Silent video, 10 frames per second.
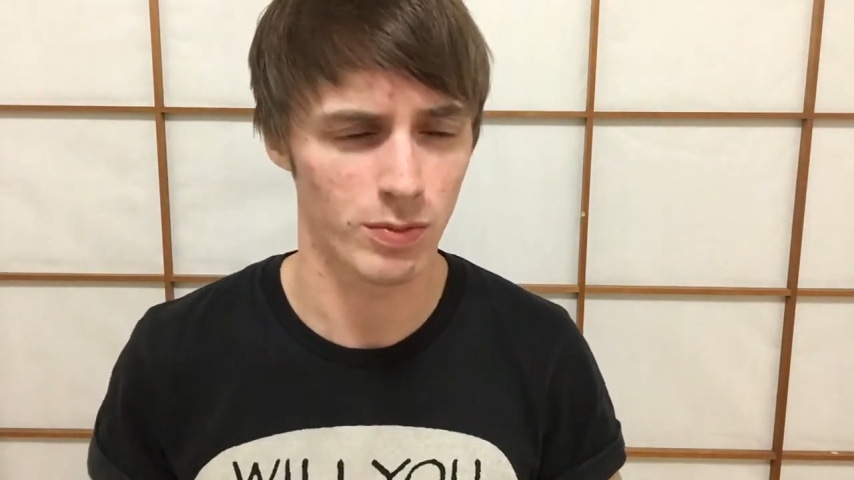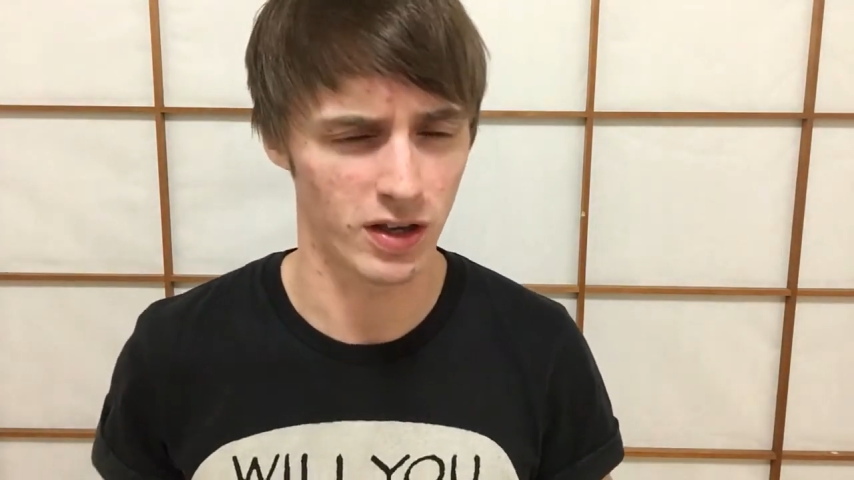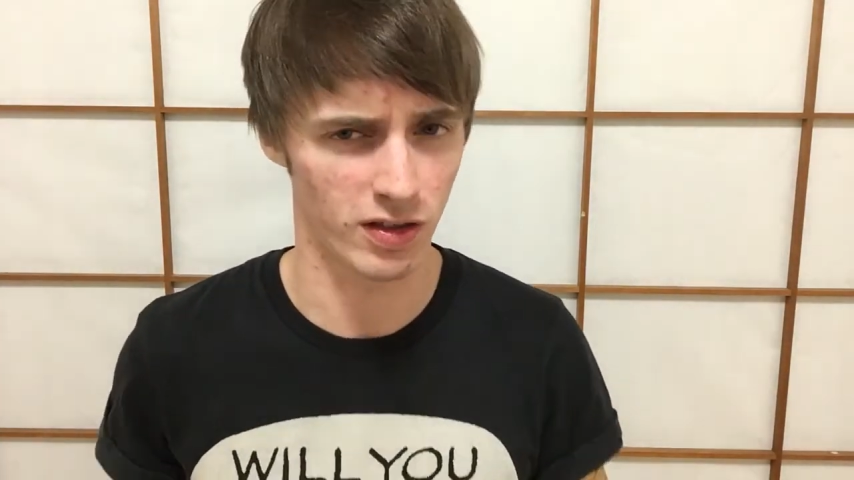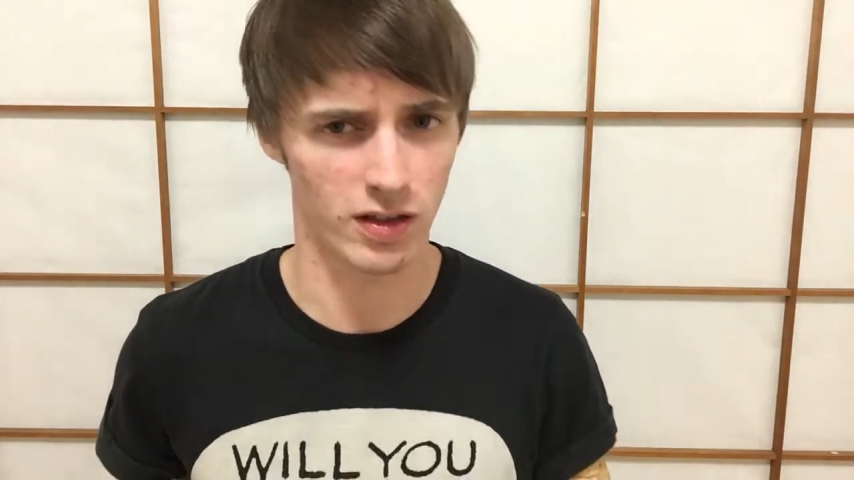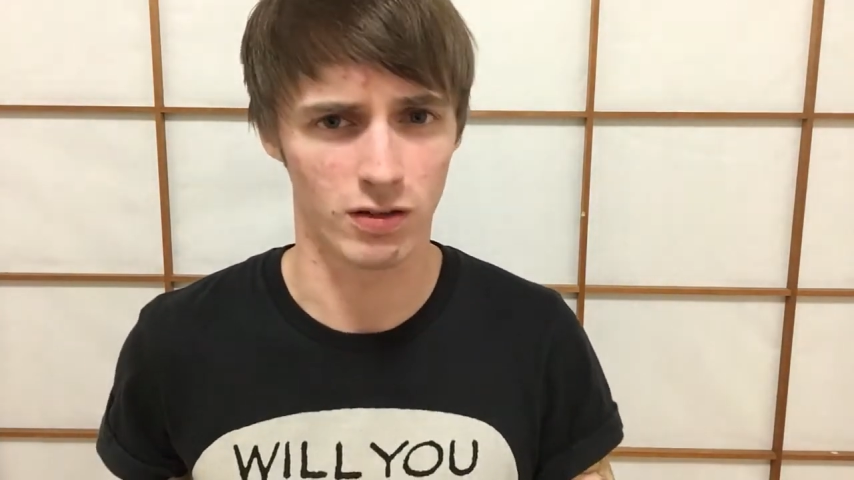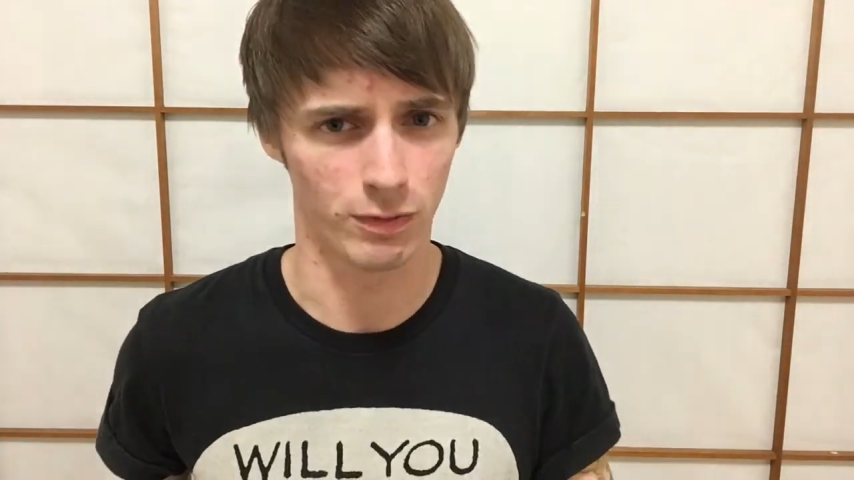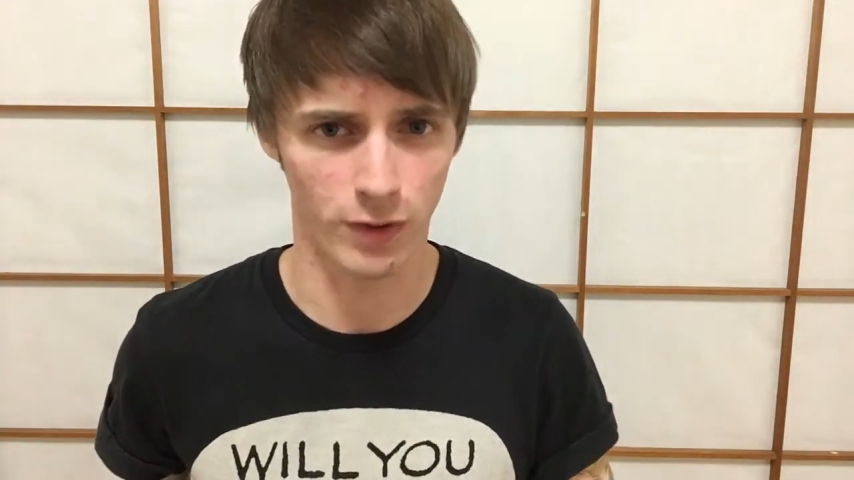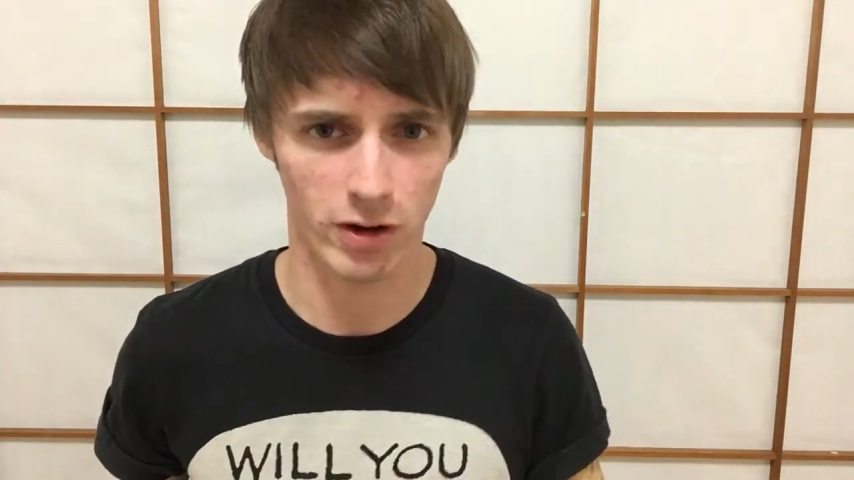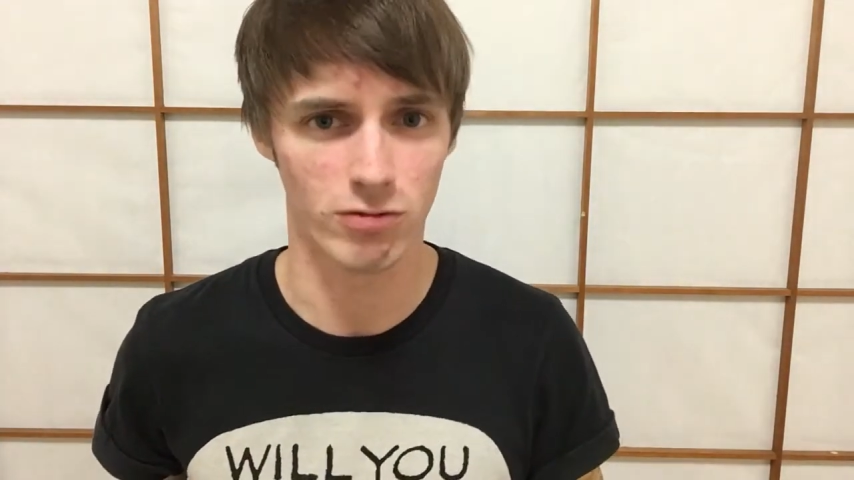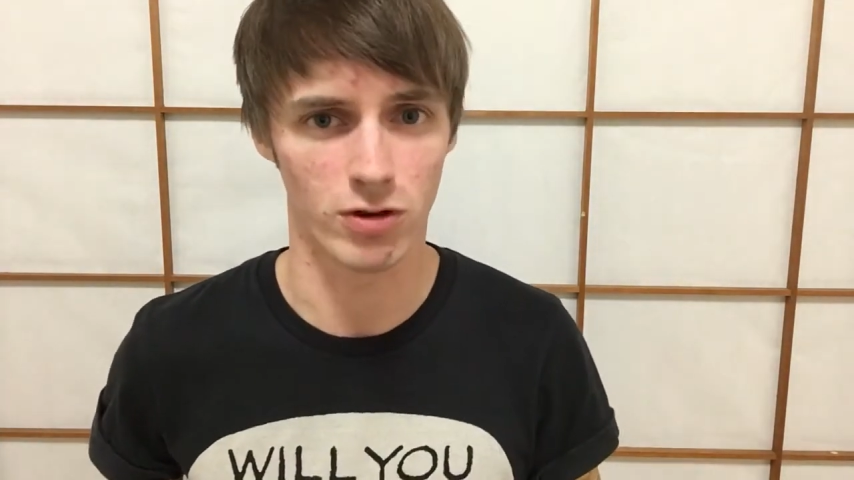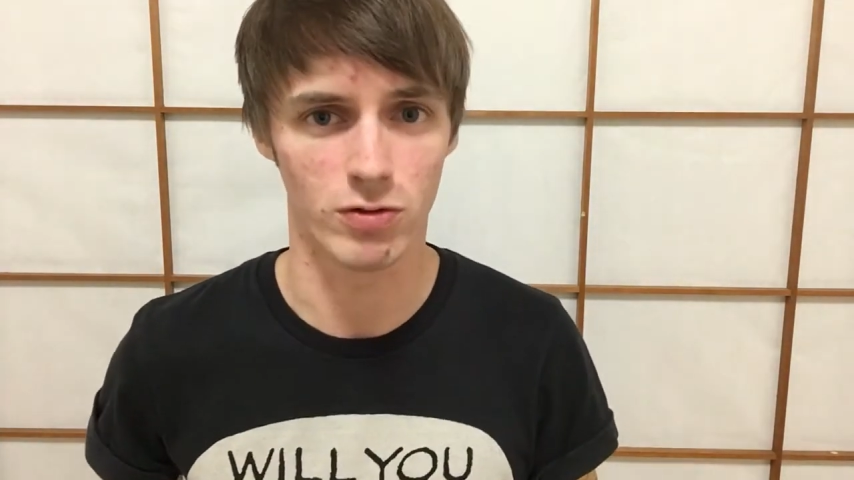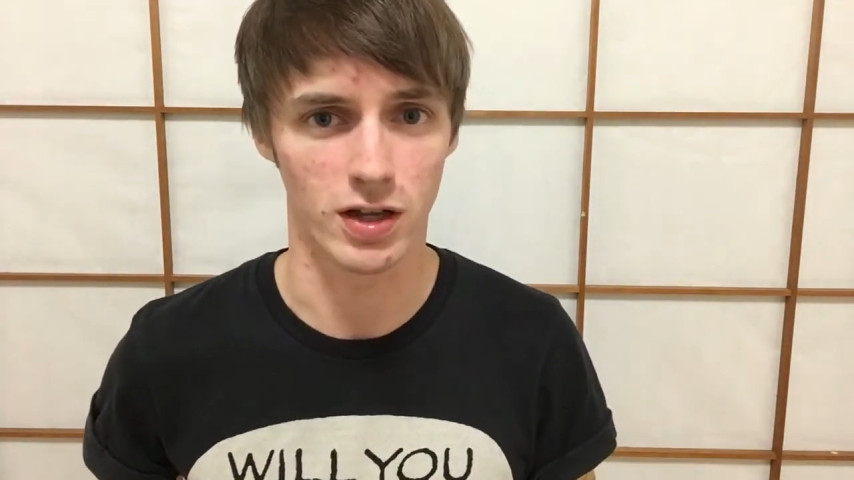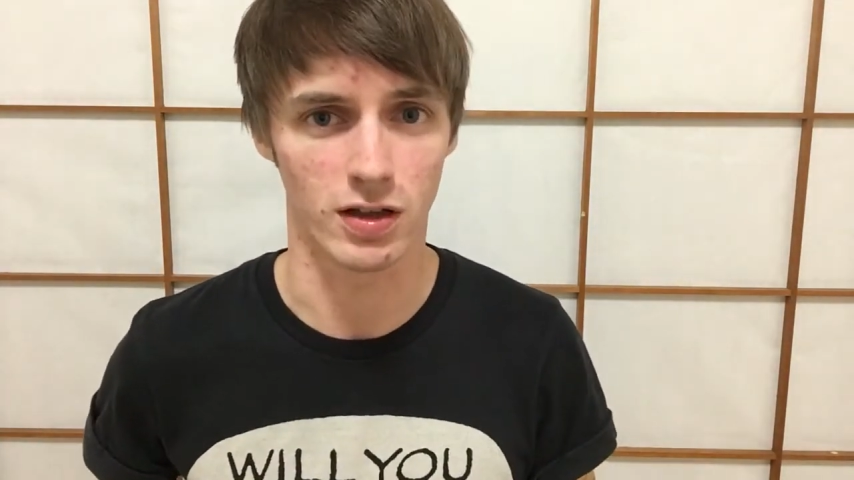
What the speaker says: be considered very rude